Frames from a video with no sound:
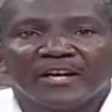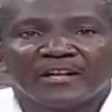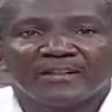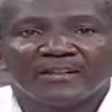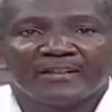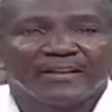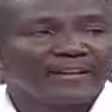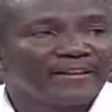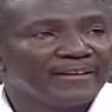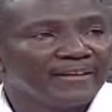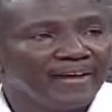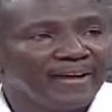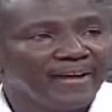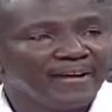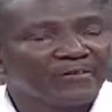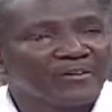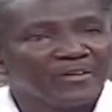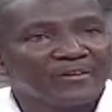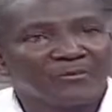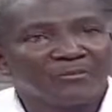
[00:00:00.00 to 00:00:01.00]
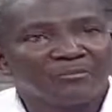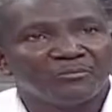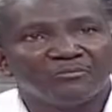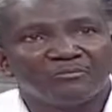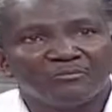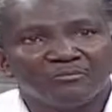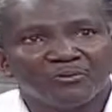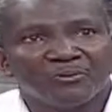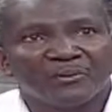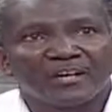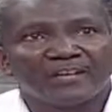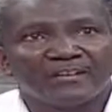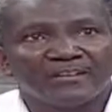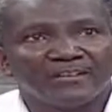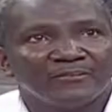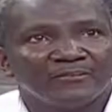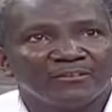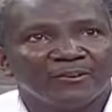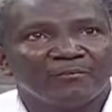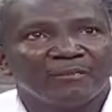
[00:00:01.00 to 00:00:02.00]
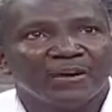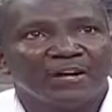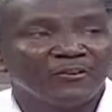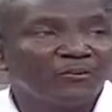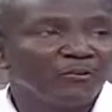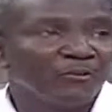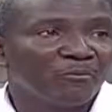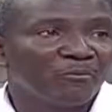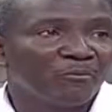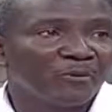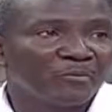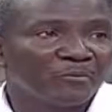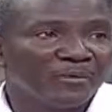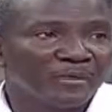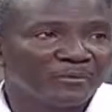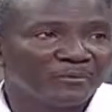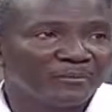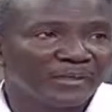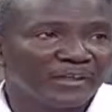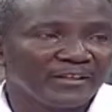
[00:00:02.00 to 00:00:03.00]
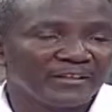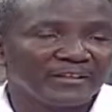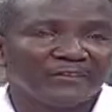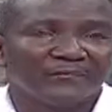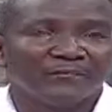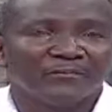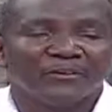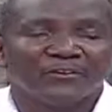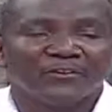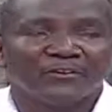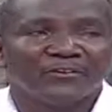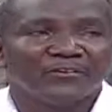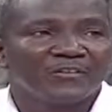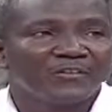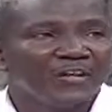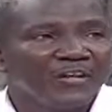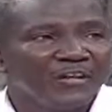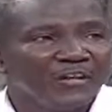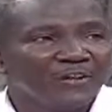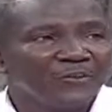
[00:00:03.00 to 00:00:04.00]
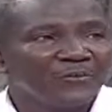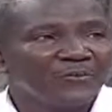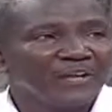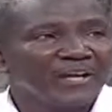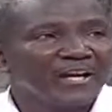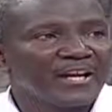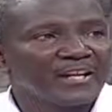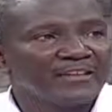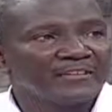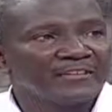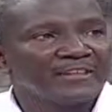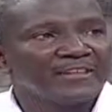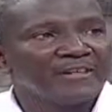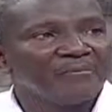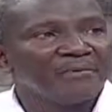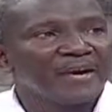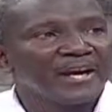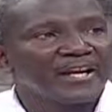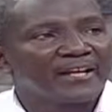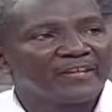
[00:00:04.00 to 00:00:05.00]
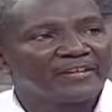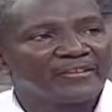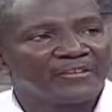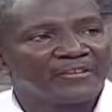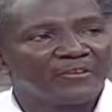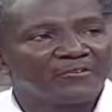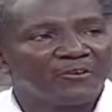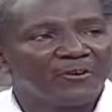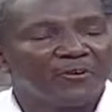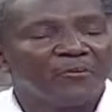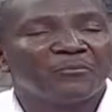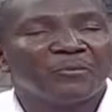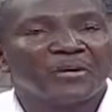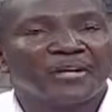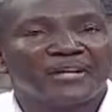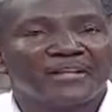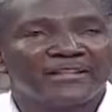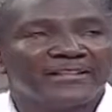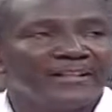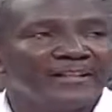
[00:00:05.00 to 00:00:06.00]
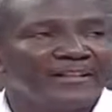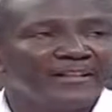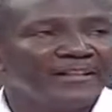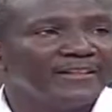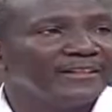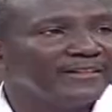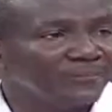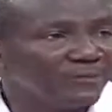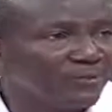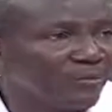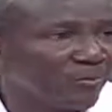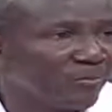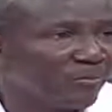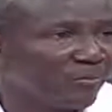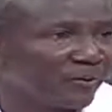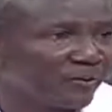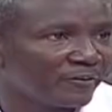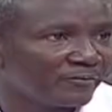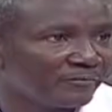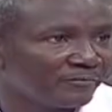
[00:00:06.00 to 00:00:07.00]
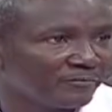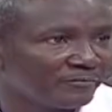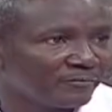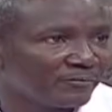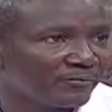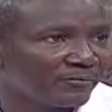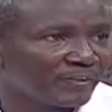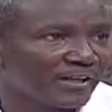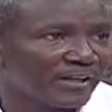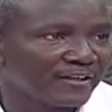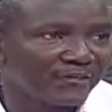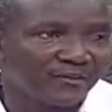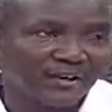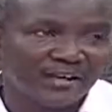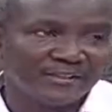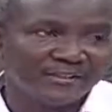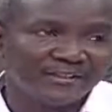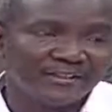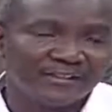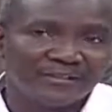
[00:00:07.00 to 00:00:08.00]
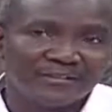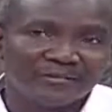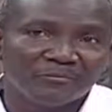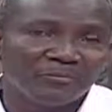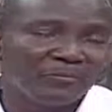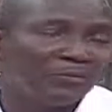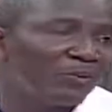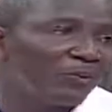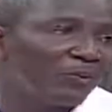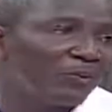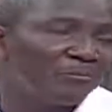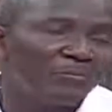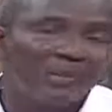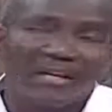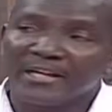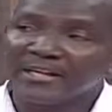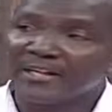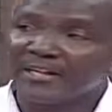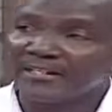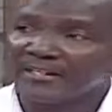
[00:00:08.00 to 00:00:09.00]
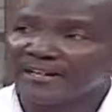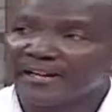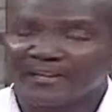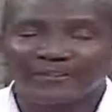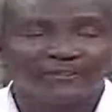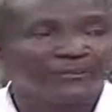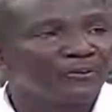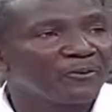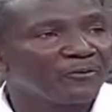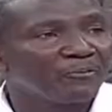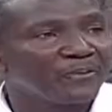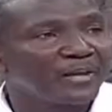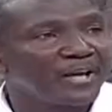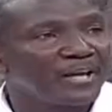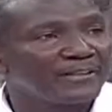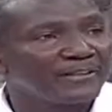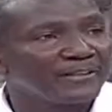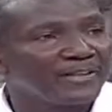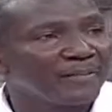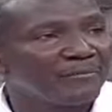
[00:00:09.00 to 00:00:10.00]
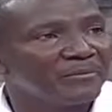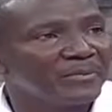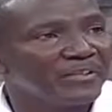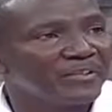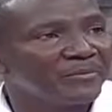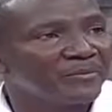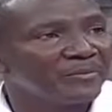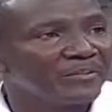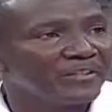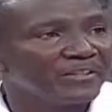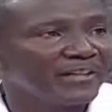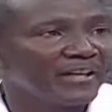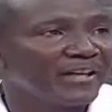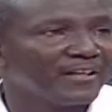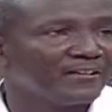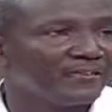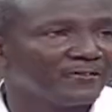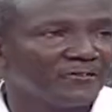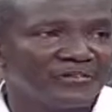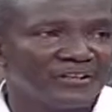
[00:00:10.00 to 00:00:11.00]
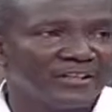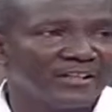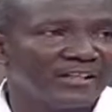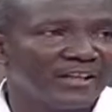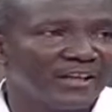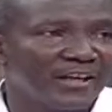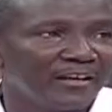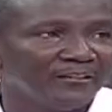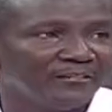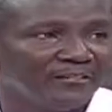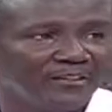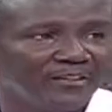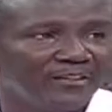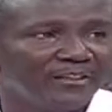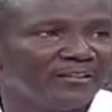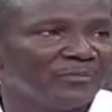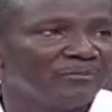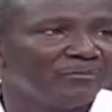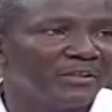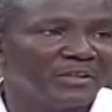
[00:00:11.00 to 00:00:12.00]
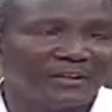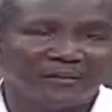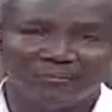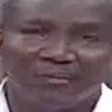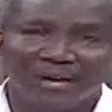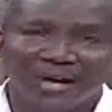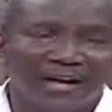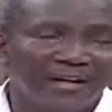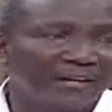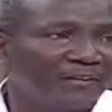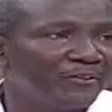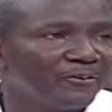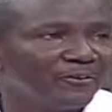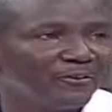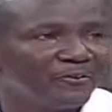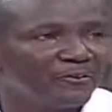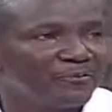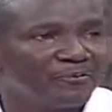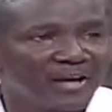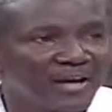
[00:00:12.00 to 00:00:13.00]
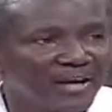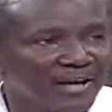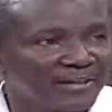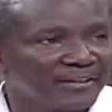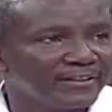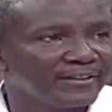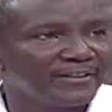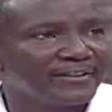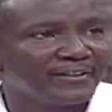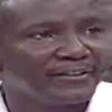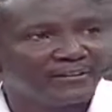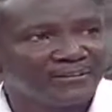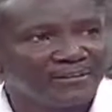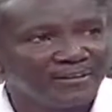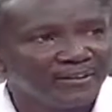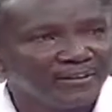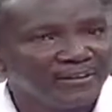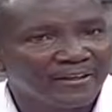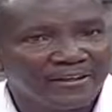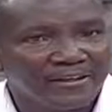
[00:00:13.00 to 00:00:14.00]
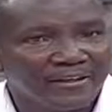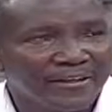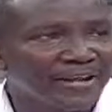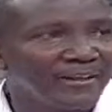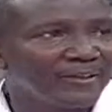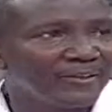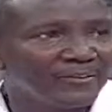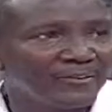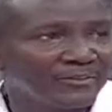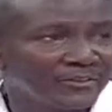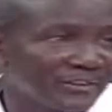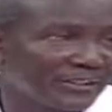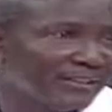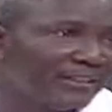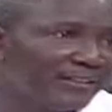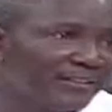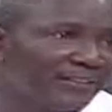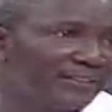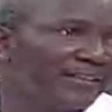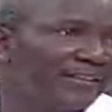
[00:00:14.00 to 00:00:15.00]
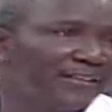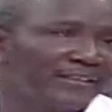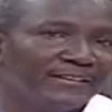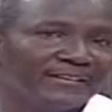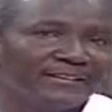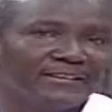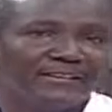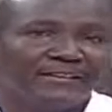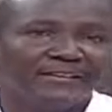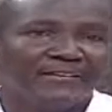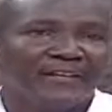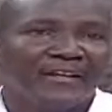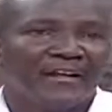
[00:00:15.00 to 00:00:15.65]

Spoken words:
at, and I want to look at it from a global perspective, because you realize that the market that we are operating in is global. And you can see big international brands coming into this country. You've seen KFC, Burger King, Nando's, etc., etc.